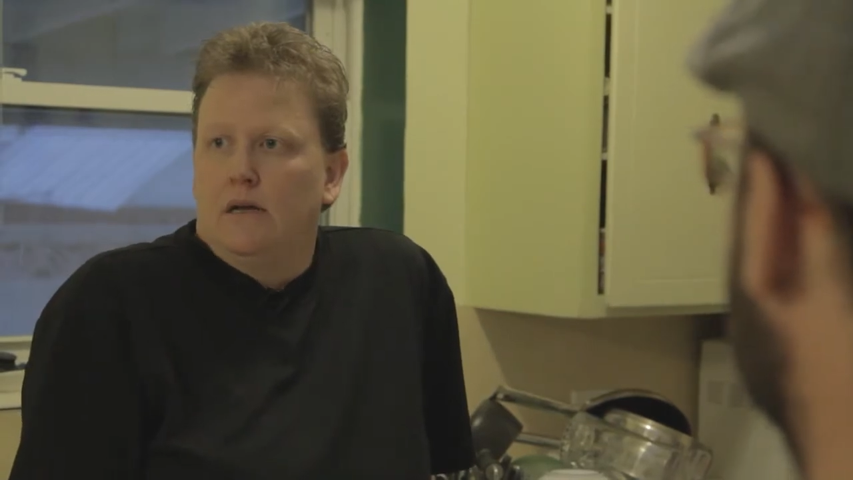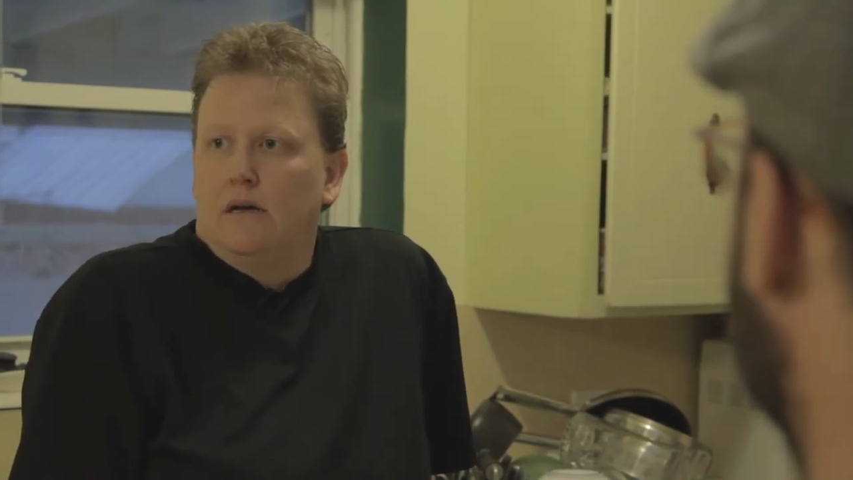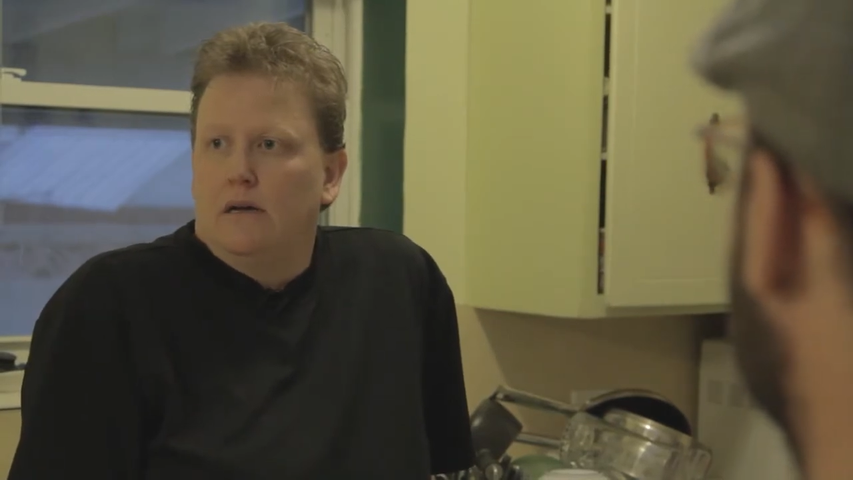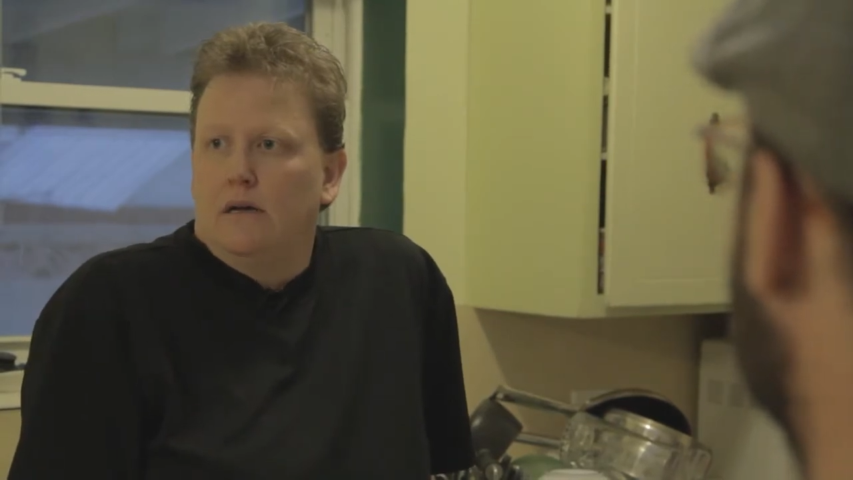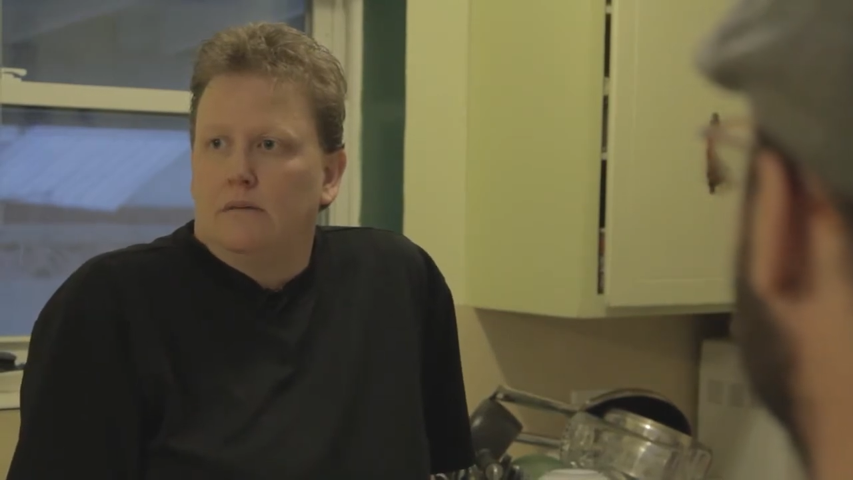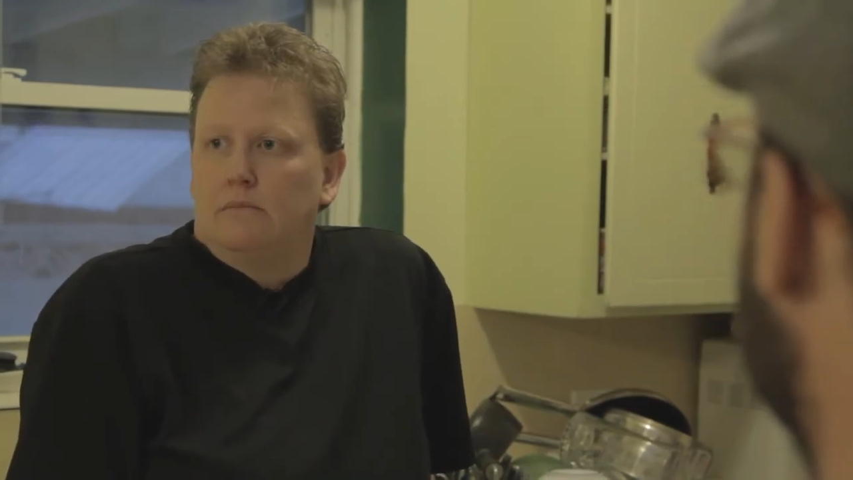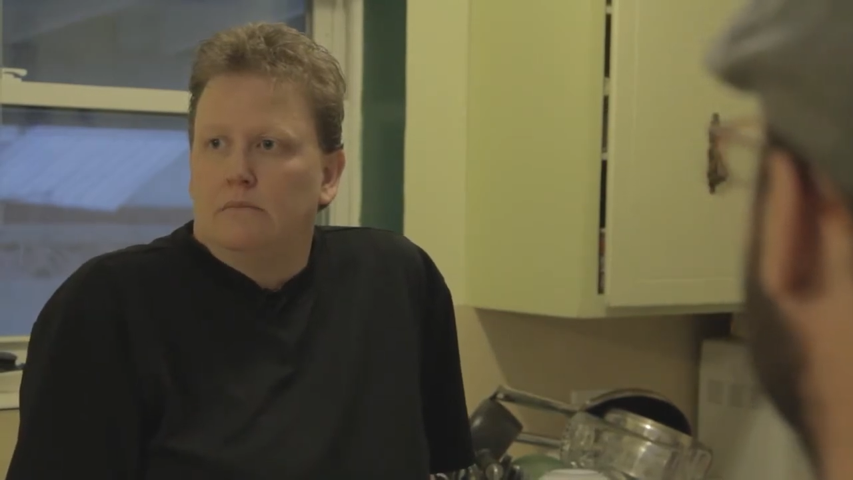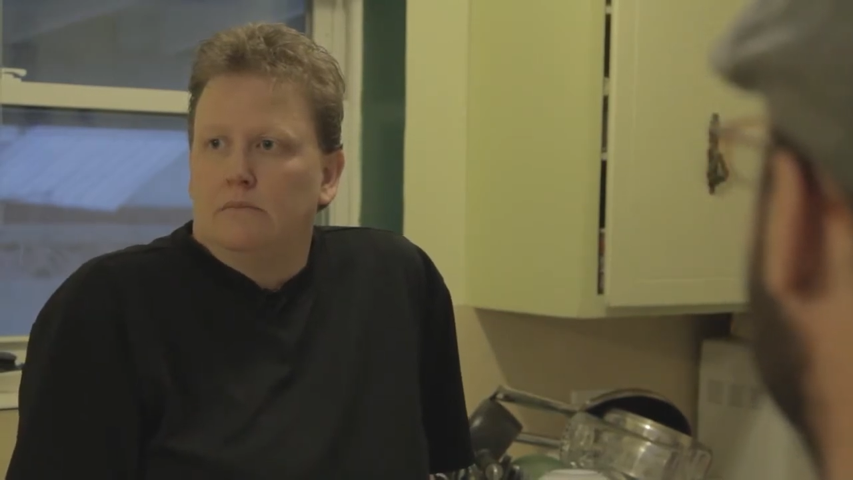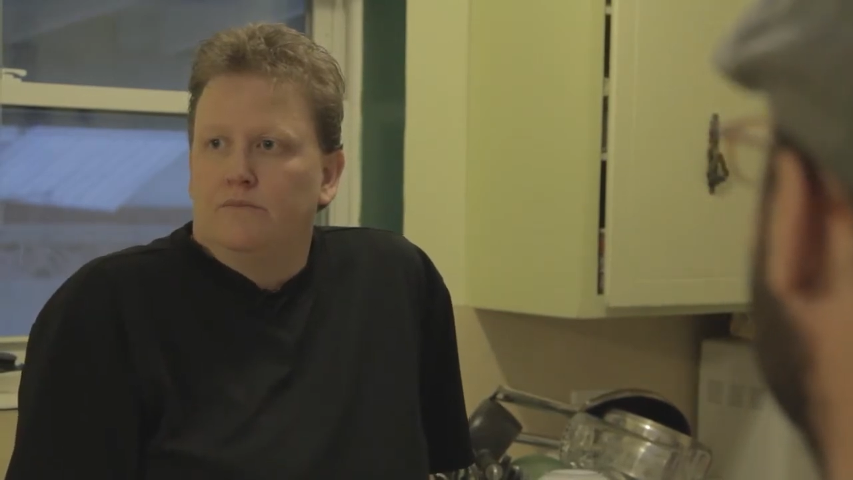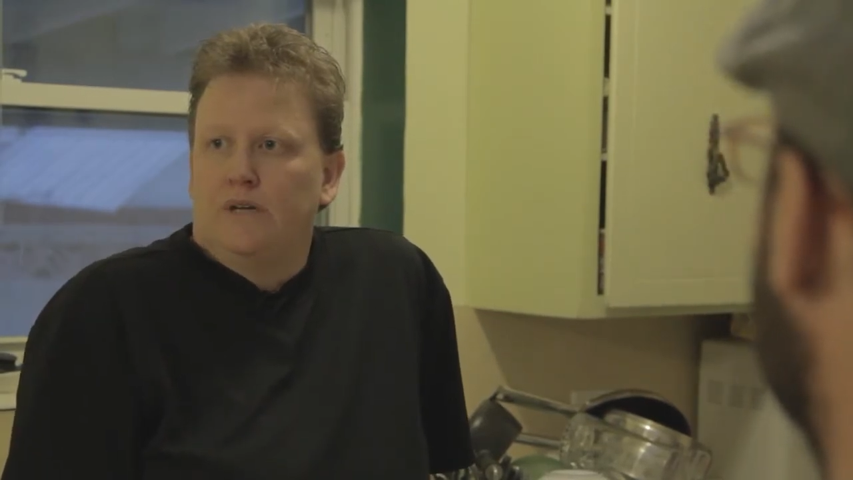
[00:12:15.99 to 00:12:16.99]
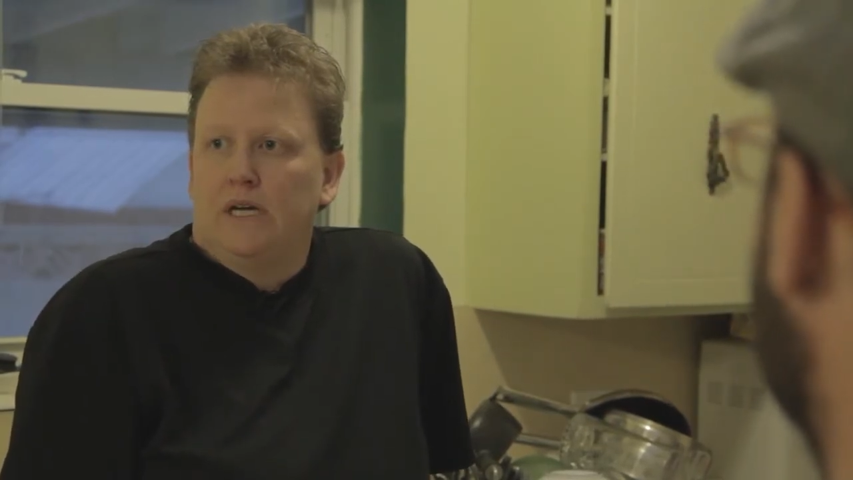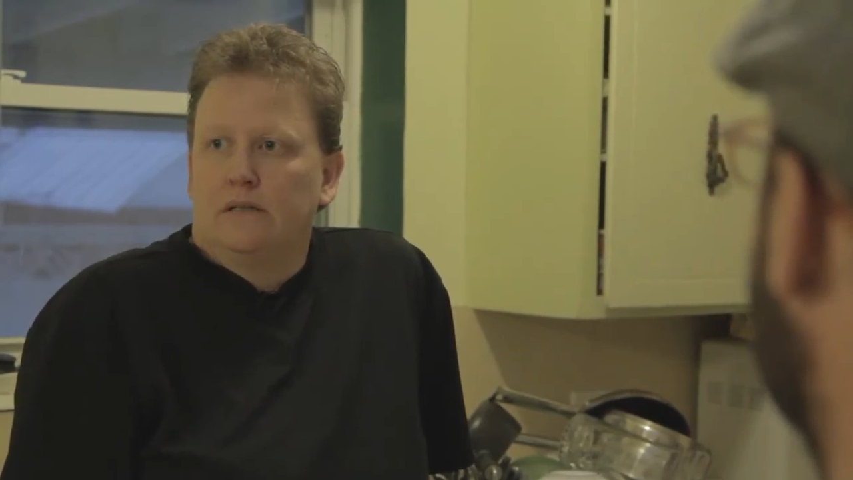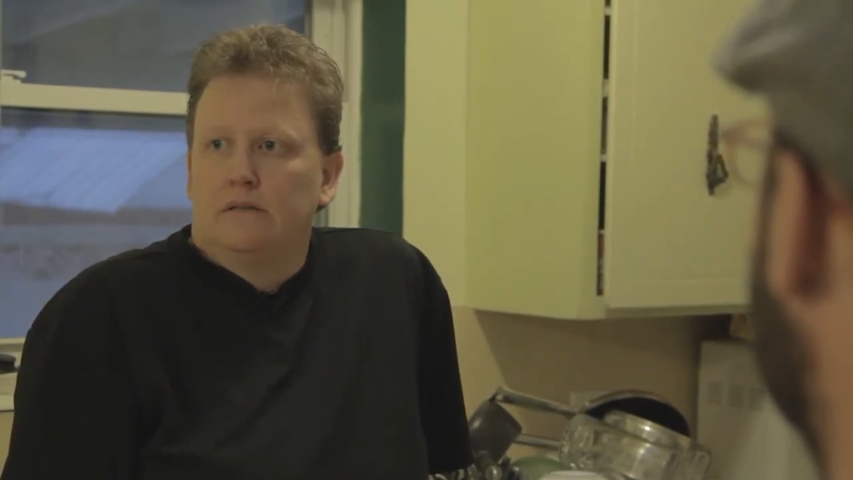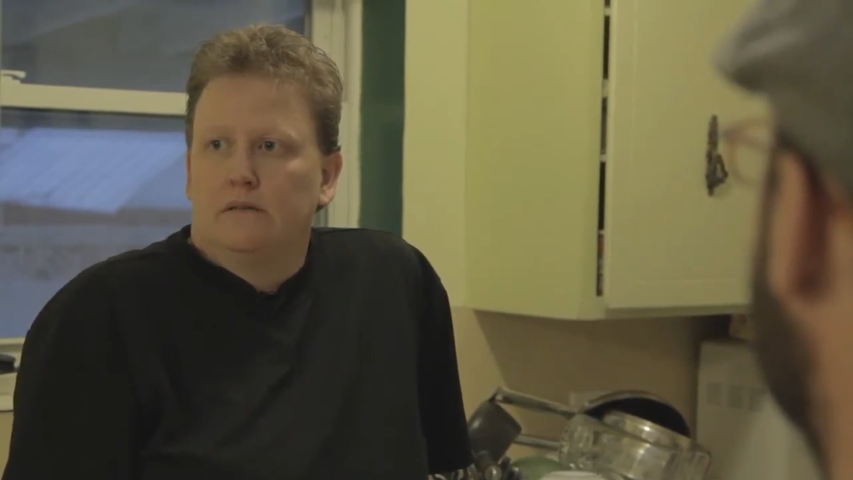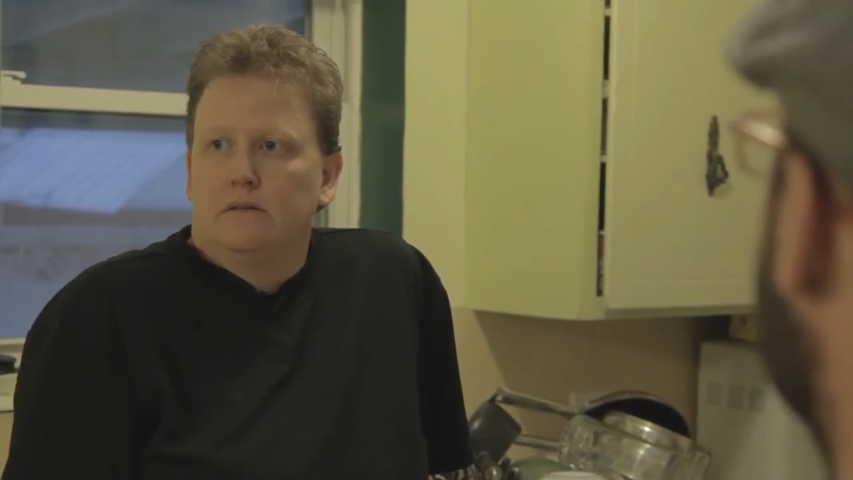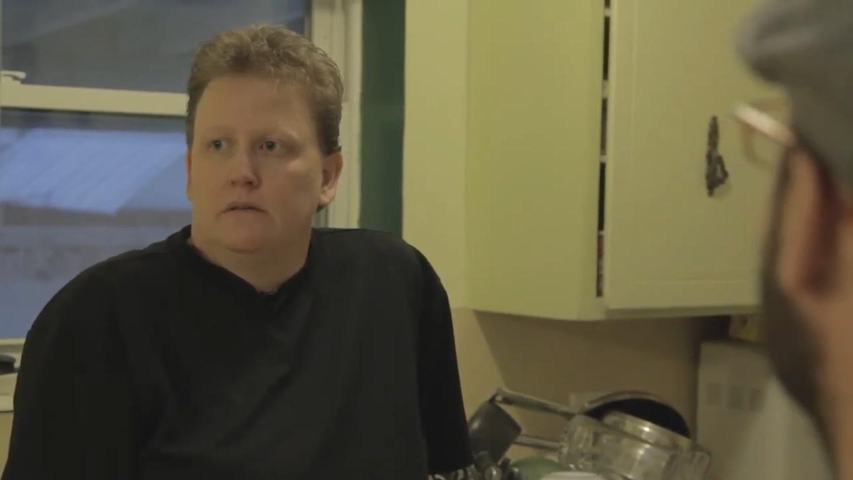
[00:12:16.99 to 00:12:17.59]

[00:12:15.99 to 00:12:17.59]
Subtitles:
In fact,